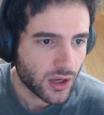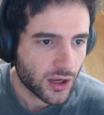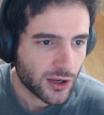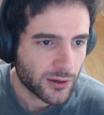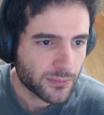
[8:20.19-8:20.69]

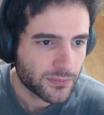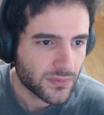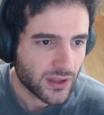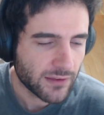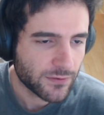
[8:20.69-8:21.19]

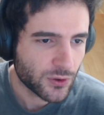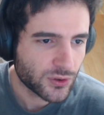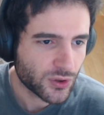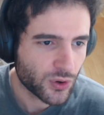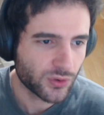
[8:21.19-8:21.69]
If
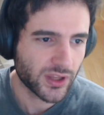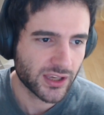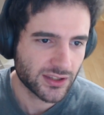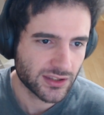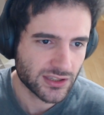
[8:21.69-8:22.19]
you don't
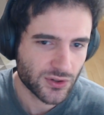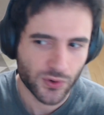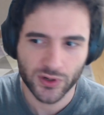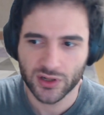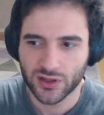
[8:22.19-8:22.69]
like
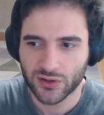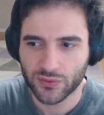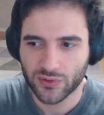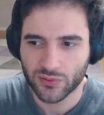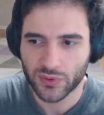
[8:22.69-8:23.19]
Discord,
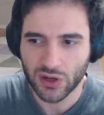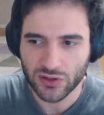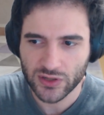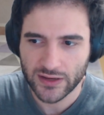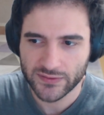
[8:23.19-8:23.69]
we
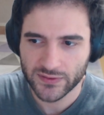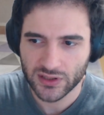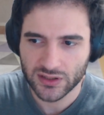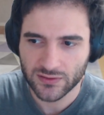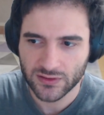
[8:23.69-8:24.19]
also have
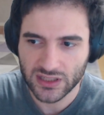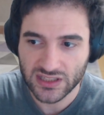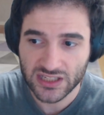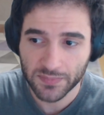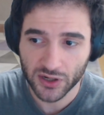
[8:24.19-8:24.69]
a
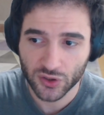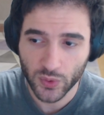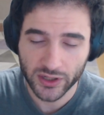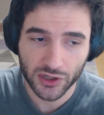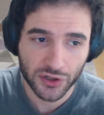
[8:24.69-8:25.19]
DC Spark
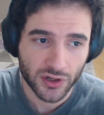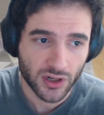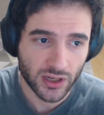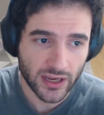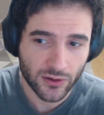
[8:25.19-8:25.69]
Twitter
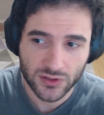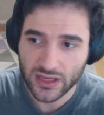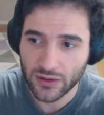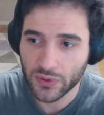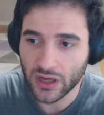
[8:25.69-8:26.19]
account,
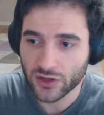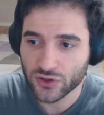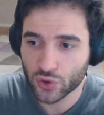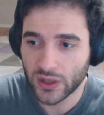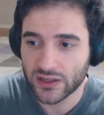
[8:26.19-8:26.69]
and we
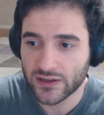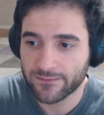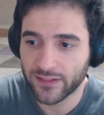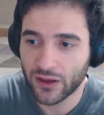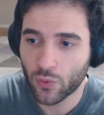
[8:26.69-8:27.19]
also created a
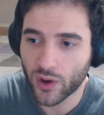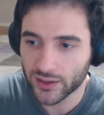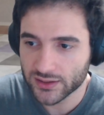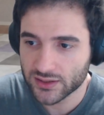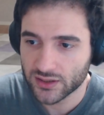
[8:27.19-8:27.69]
Flint
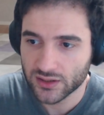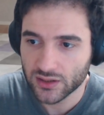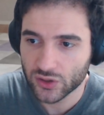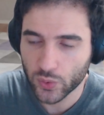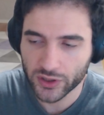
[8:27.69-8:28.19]
Wallet
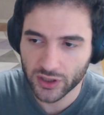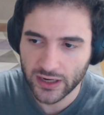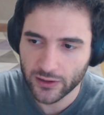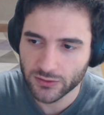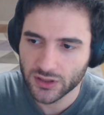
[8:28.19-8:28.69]
Twitter
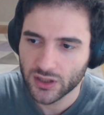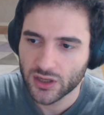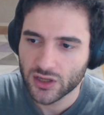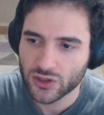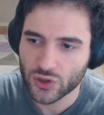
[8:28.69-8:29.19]
account.
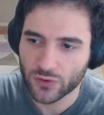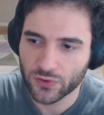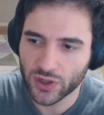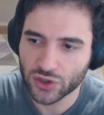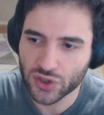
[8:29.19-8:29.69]
So if
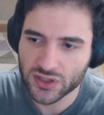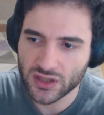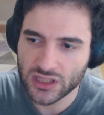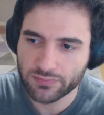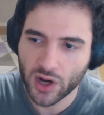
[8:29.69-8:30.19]
you're interested
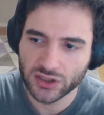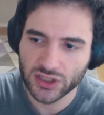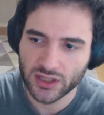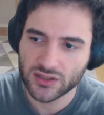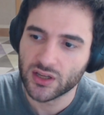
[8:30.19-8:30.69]
in these
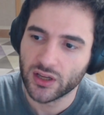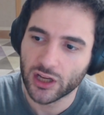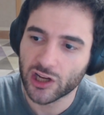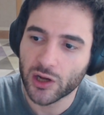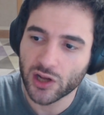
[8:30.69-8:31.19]
projects,
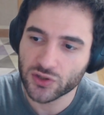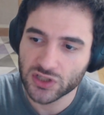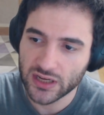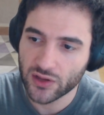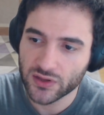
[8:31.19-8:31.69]
also
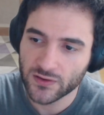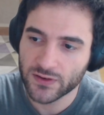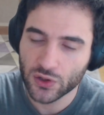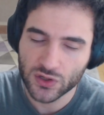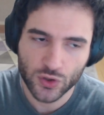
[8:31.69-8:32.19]
check out the
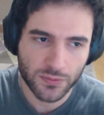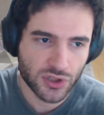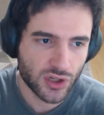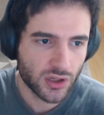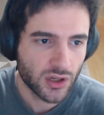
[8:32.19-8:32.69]
video
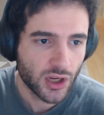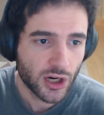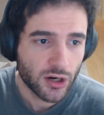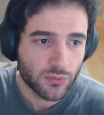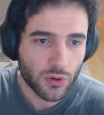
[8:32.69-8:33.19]
description
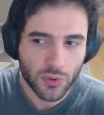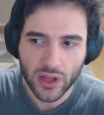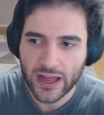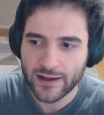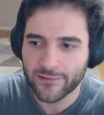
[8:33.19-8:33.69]
where
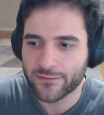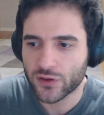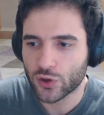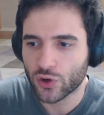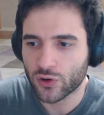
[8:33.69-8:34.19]
we'll have,
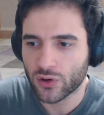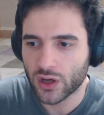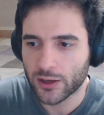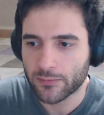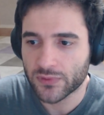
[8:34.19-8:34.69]

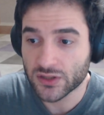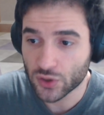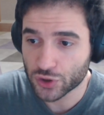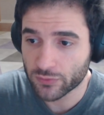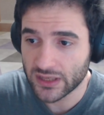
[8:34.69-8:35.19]
the
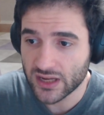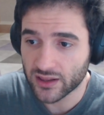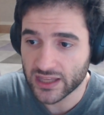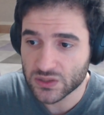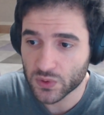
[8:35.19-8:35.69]
social media
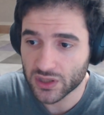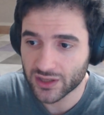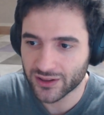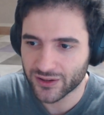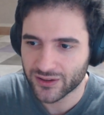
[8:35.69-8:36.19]
links where you
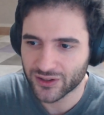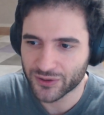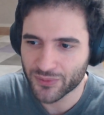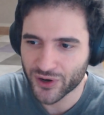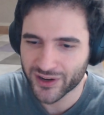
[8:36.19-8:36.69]
can
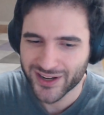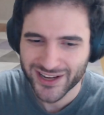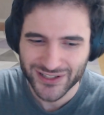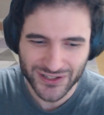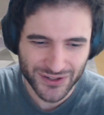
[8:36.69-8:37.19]
learn more.
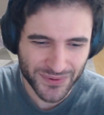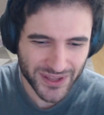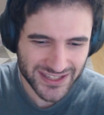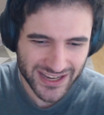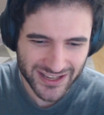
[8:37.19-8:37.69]
So this is a
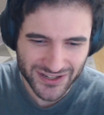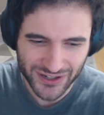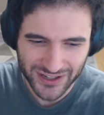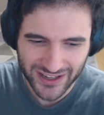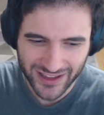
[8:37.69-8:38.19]
really exciting
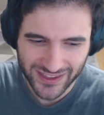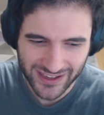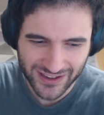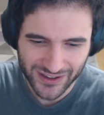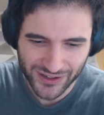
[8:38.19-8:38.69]
journey. I
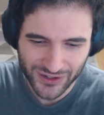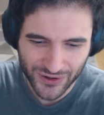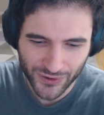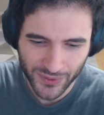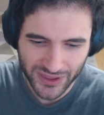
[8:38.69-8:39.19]
think,
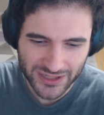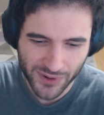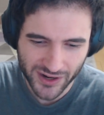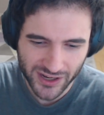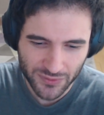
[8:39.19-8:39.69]
with this
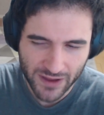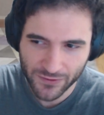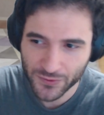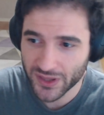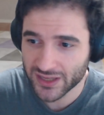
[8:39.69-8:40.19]
product, we
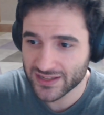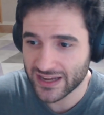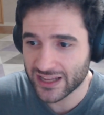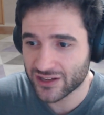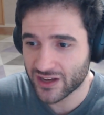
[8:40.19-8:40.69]
have a really
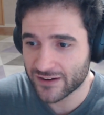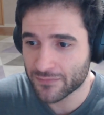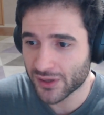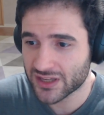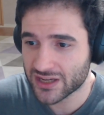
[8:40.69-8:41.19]
exciting kind of
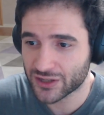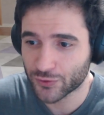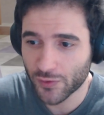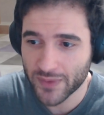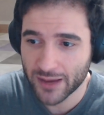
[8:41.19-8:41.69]
multi-year
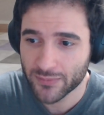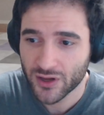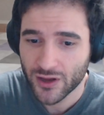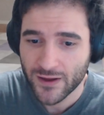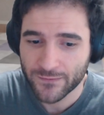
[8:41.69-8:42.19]
roadmap
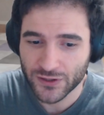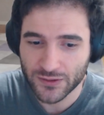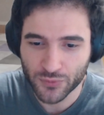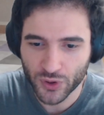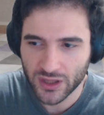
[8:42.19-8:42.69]
for
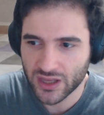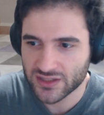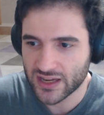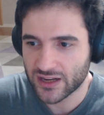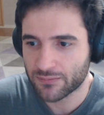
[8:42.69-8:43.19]
some really
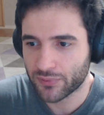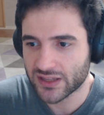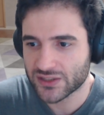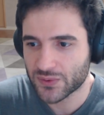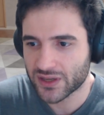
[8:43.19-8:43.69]
exciting
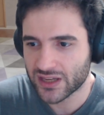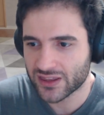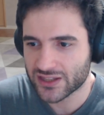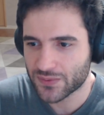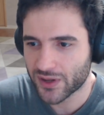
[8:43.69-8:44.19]
places we can
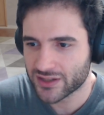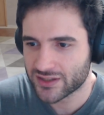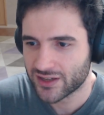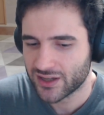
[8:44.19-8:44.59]
take this wallet.